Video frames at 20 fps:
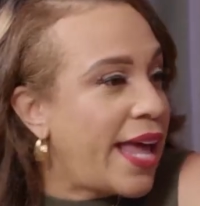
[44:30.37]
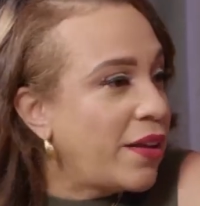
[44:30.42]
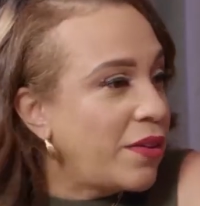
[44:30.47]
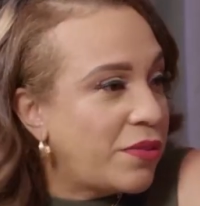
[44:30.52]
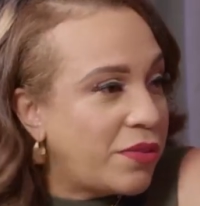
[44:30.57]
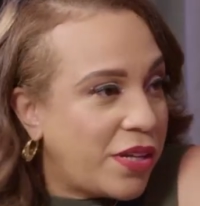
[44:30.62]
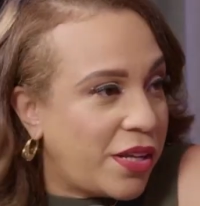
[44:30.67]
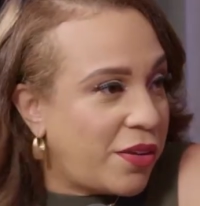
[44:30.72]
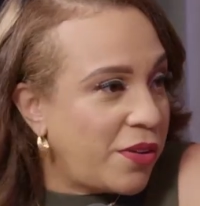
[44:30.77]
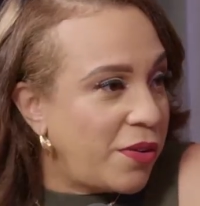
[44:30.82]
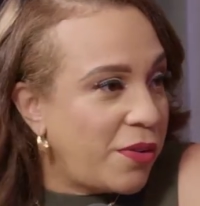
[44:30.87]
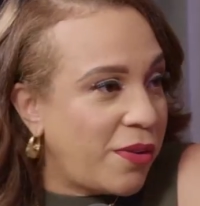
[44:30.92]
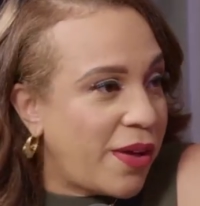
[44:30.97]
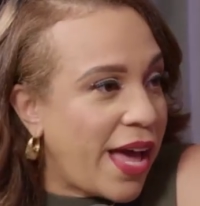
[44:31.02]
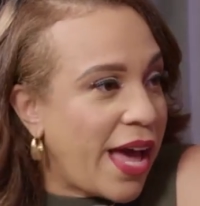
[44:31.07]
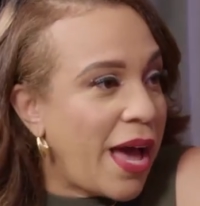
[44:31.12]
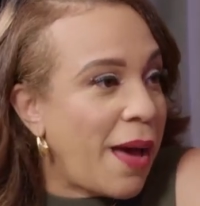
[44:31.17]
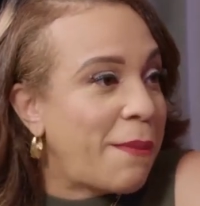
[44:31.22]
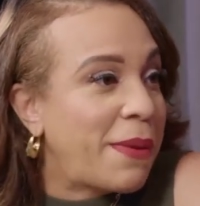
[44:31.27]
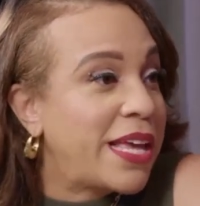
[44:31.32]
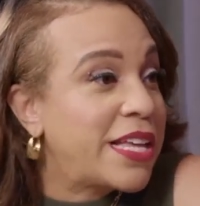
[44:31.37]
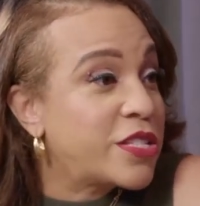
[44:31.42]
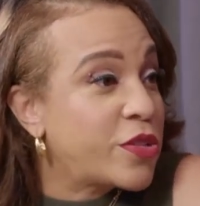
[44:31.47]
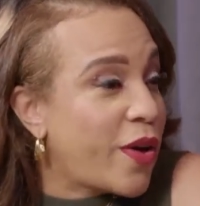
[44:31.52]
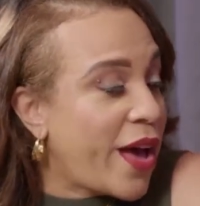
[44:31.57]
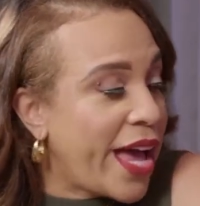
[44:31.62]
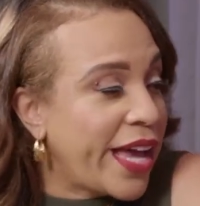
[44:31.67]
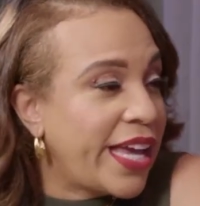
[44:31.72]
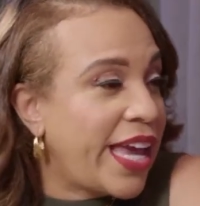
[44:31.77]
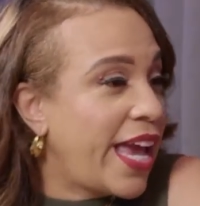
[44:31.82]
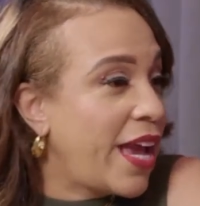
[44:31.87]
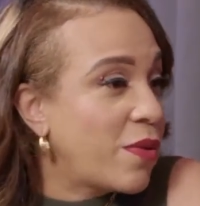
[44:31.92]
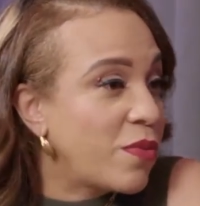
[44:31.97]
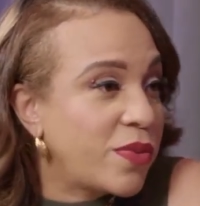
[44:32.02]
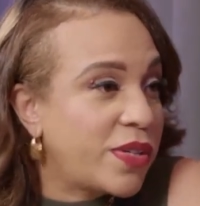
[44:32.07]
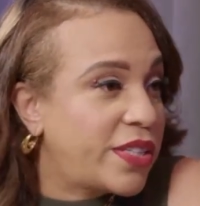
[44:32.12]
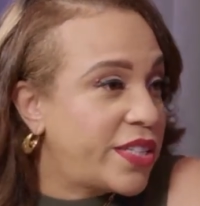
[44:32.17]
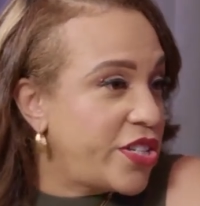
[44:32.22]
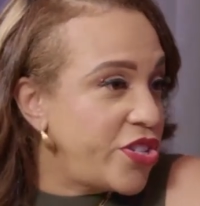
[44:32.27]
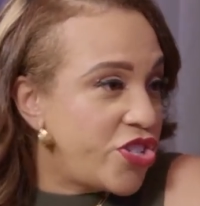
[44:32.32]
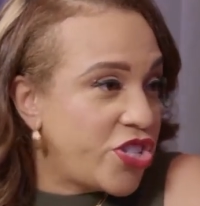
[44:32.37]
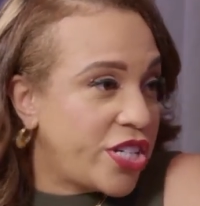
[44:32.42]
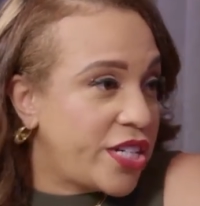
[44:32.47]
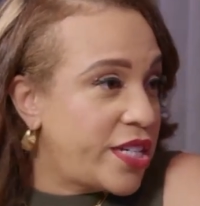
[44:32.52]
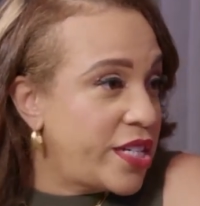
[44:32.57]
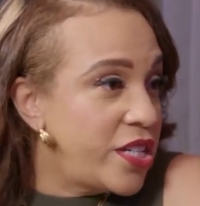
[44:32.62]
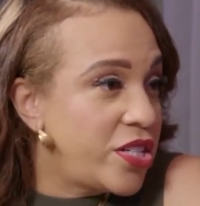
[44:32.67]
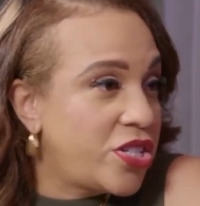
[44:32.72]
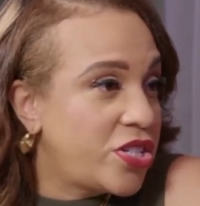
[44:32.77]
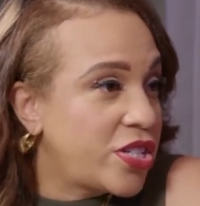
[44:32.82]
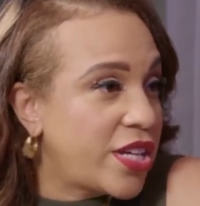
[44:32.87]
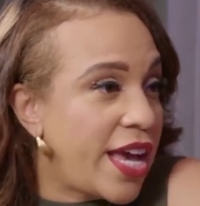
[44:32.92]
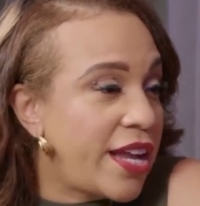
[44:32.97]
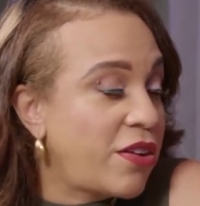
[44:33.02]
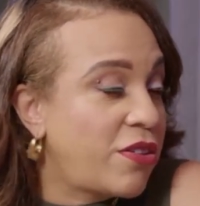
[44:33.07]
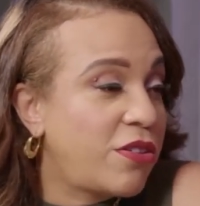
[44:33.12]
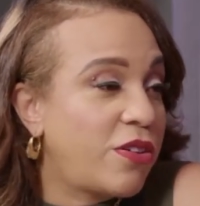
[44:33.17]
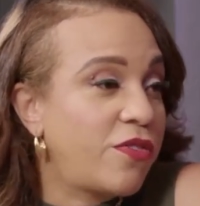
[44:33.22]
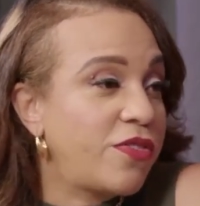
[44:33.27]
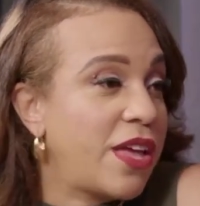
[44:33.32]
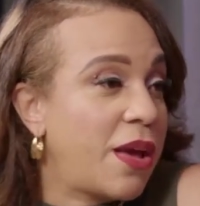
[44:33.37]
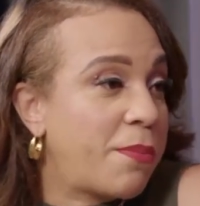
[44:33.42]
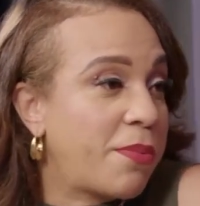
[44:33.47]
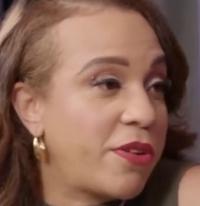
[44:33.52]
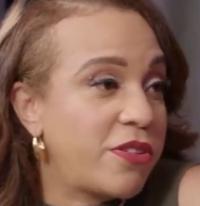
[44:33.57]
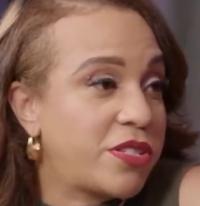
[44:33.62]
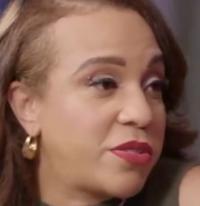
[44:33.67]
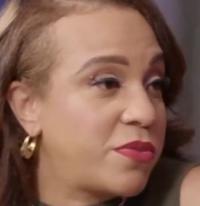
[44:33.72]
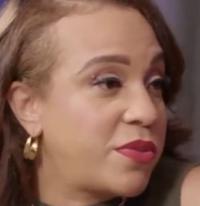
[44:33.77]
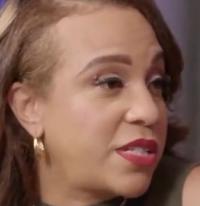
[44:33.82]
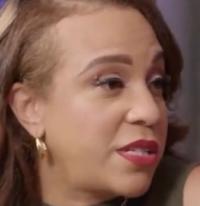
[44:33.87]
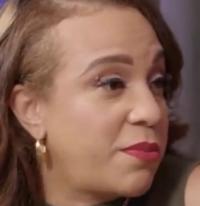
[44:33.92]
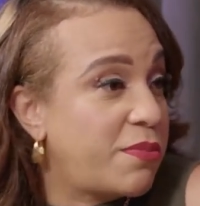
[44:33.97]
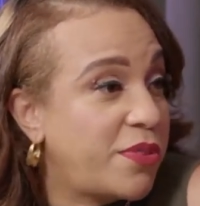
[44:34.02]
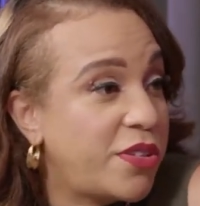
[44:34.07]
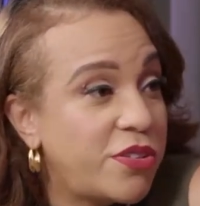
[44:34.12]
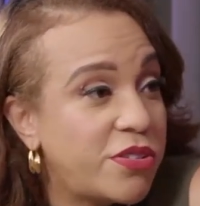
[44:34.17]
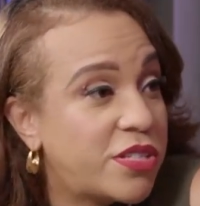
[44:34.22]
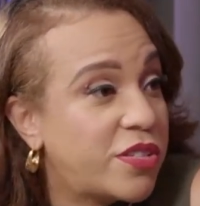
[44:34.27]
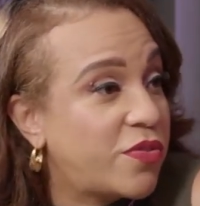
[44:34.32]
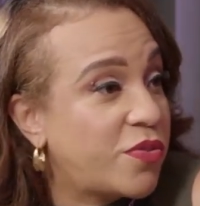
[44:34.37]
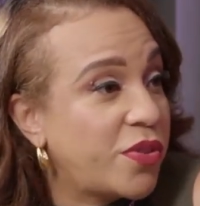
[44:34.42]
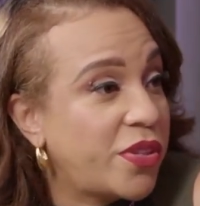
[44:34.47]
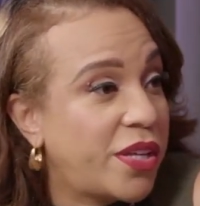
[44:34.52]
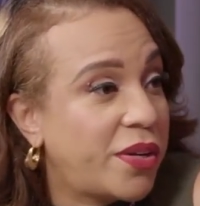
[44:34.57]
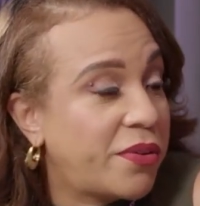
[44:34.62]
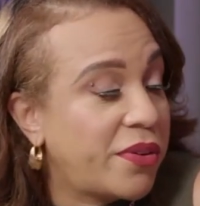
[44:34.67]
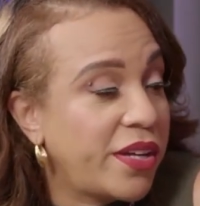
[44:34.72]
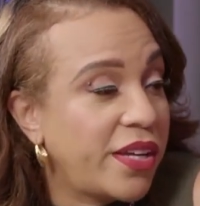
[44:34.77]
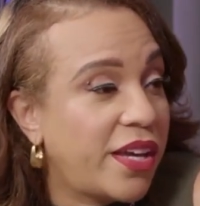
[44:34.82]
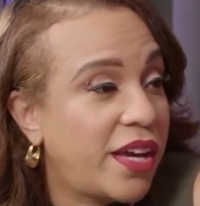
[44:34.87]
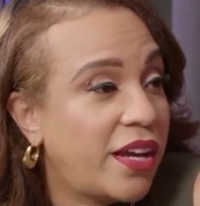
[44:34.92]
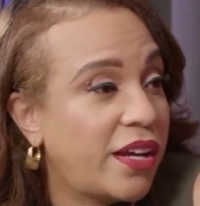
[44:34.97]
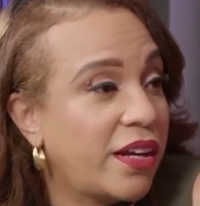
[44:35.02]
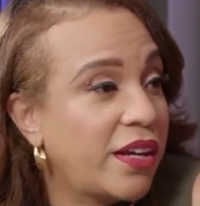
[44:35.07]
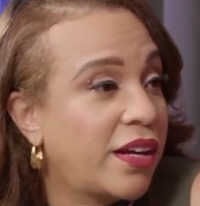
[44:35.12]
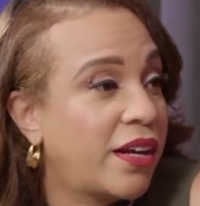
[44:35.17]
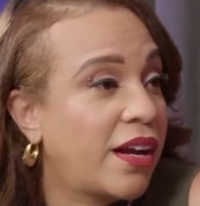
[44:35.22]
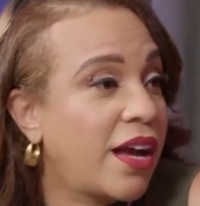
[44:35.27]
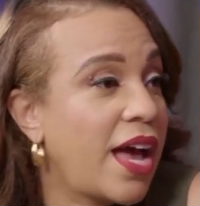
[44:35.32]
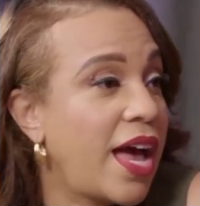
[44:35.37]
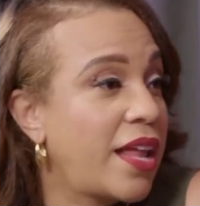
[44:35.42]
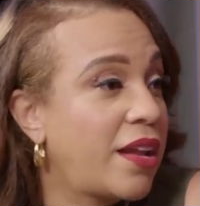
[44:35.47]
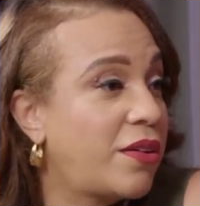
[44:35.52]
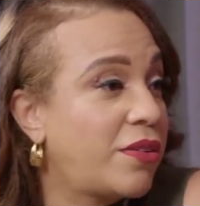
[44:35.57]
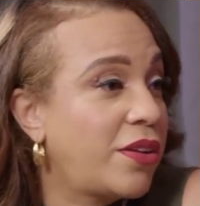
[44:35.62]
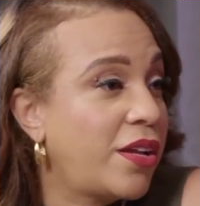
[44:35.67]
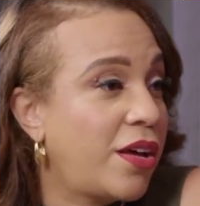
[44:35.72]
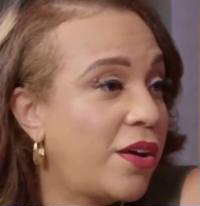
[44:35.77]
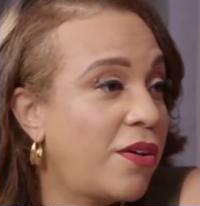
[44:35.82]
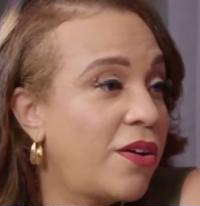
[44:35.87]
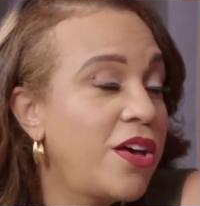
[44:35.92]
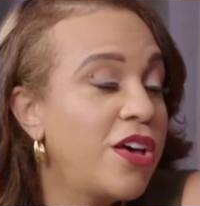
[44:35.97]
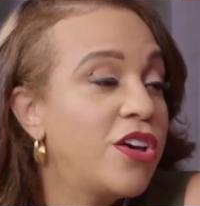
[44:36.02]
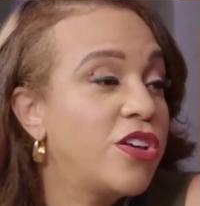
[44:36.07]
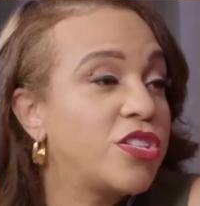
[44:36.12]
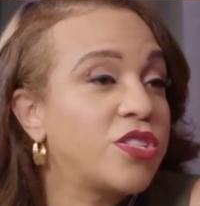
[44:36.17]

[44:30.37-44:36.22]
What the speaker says: I don't know. So I can't really judge. I don't know if that person was abusive when they were younger. I don't know.